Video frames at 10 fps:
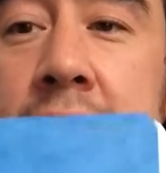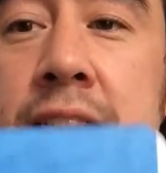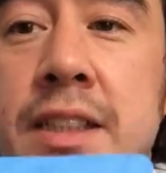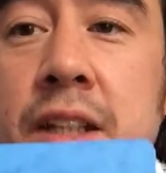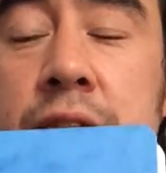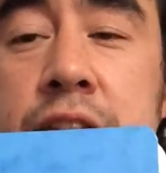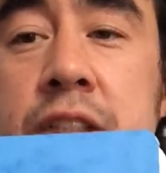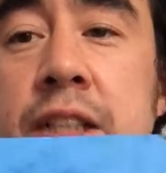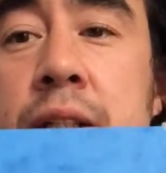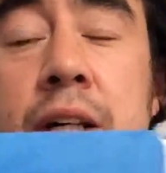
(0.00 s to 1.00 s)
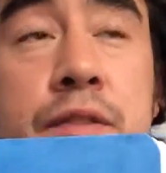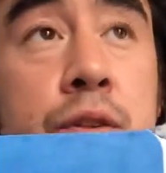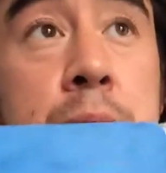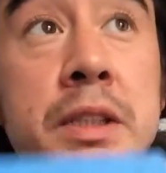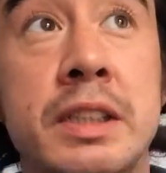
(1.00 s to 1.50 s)
this, obviously you have
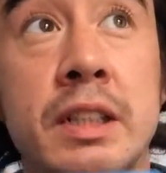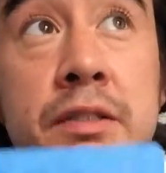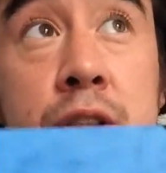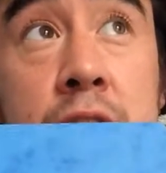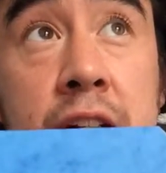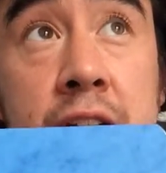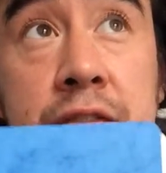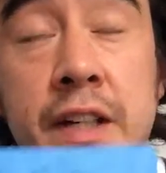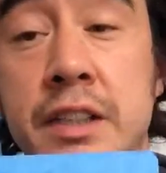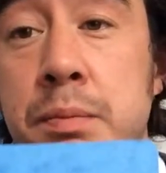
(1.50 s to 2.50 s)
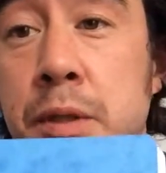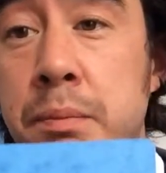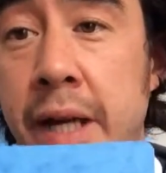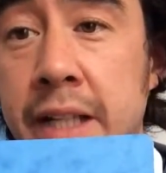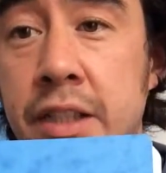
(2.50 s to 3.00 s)
all the material on our Facebook
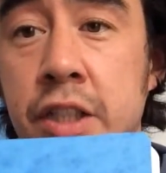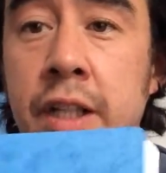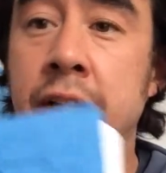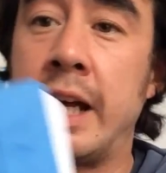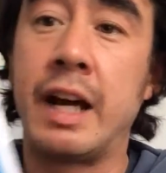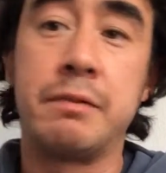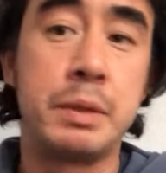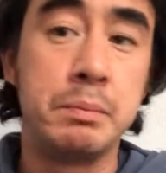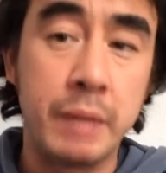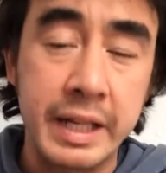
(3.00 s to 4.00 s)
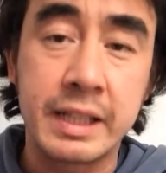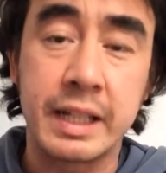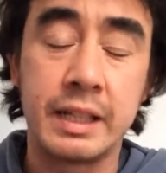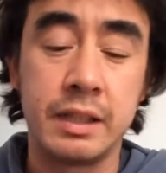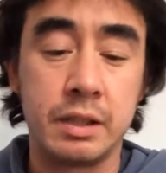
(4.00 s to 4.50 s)
page, and I've been
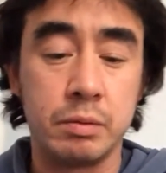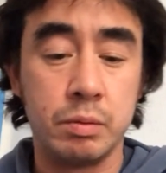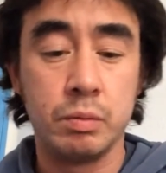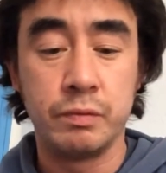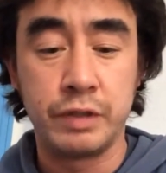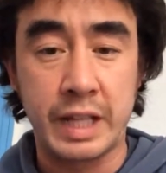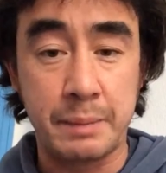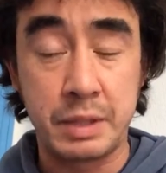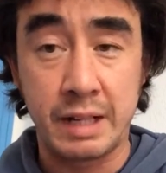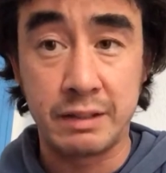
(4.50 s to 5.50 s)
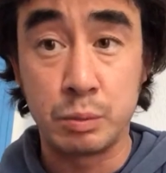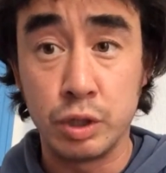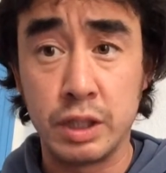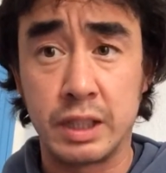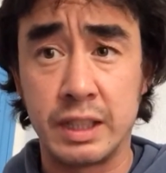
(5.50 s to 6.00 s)
making vocabulary
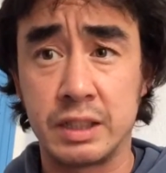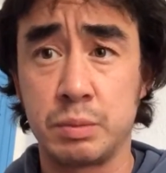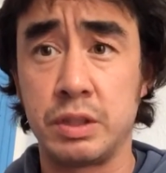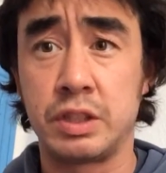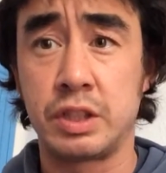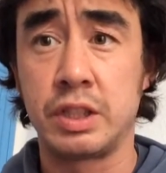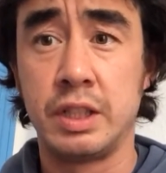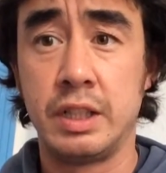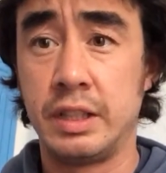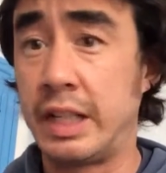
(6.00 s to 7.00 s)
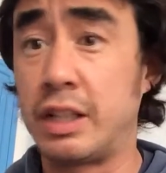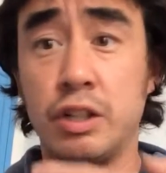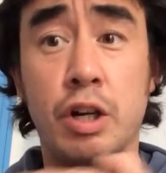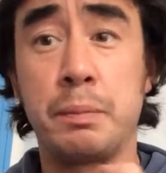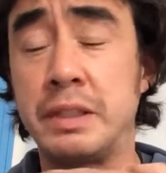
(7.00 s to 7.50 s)
word lists which they
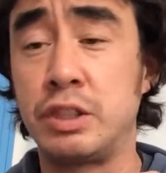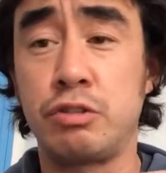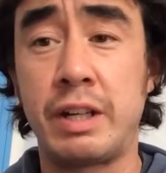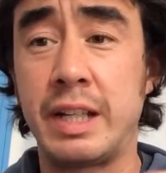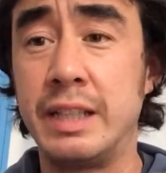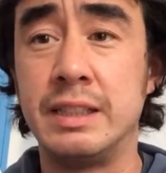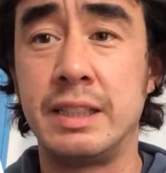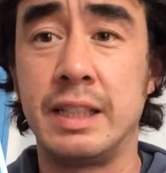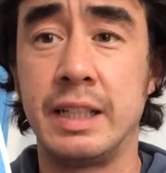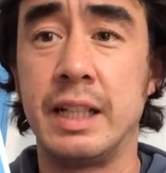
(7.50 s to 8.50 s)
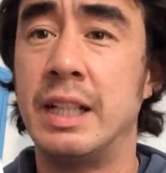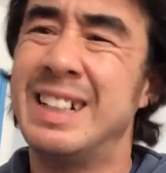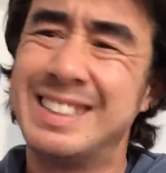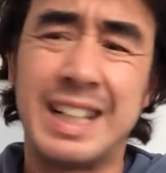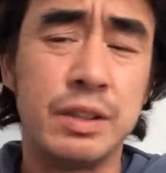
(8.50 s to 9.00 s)
can copy straight into here.
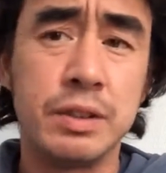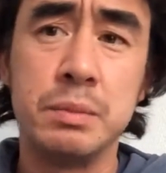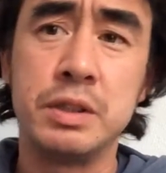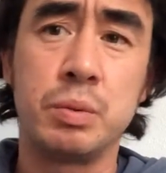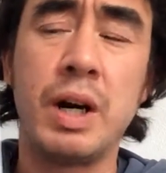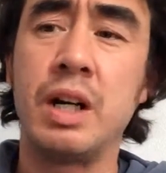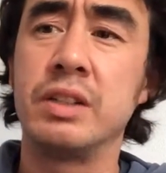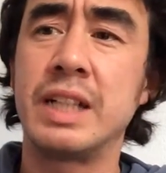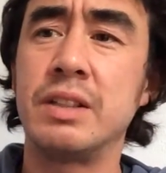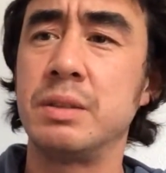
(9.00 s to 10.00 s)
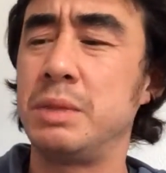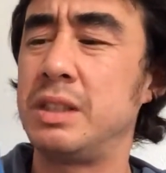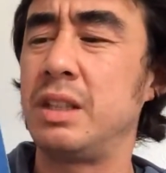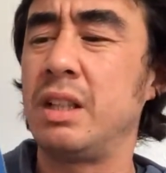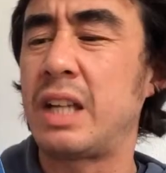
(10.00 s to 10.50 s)
Tell them as well,
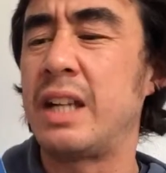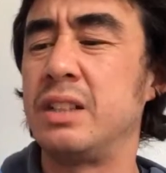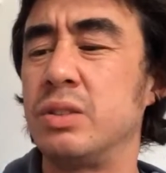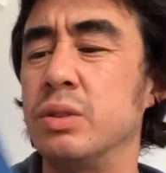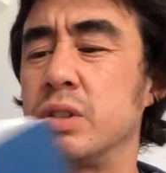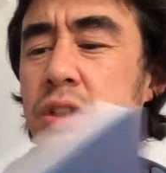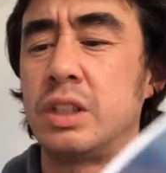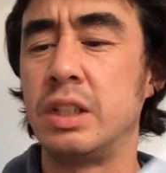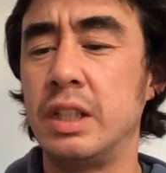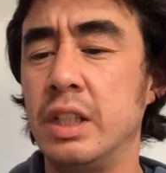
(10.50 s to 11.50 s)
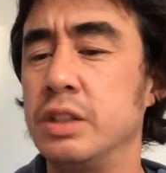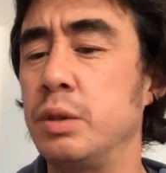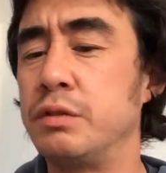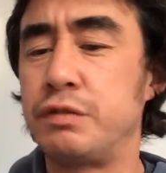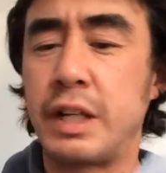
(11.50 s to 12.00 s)
okay, it's all good
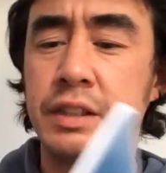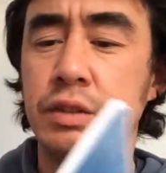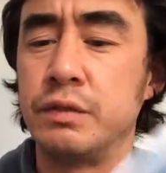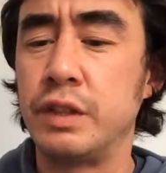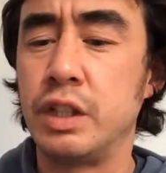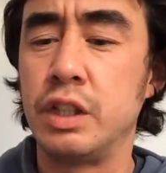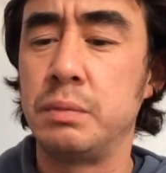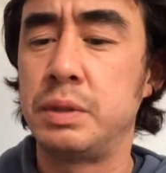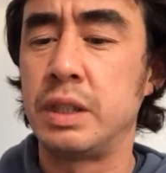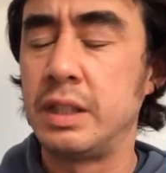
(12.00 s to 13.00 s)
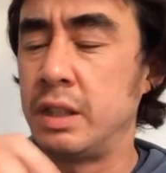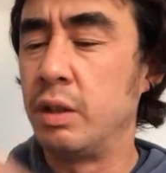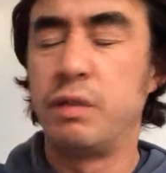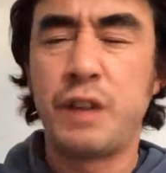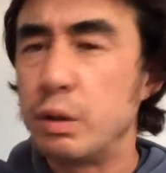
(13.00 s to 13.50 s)
doing phrasal verbs
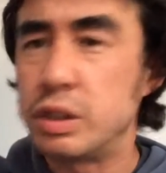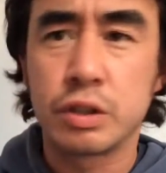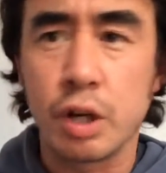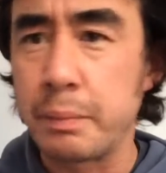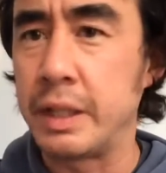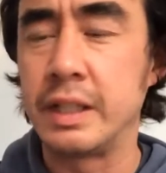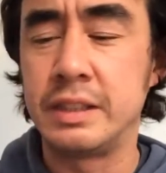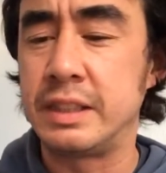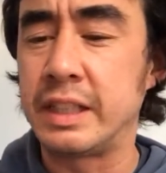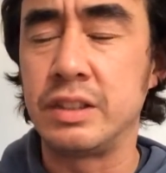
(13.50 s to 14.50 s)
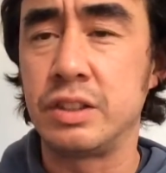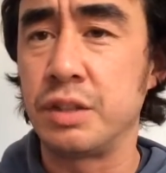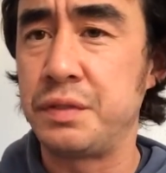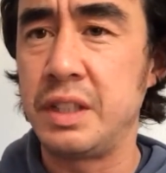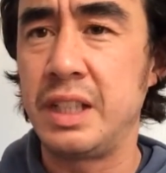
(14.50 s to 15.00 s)
or photocopying and sticking
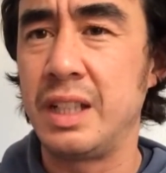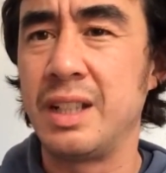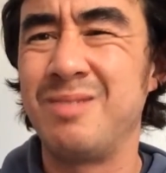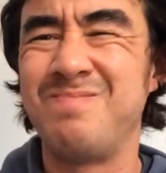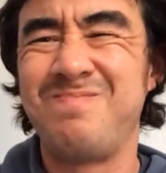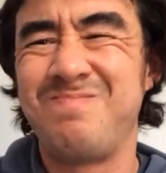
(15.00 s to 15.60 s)
stuff in here,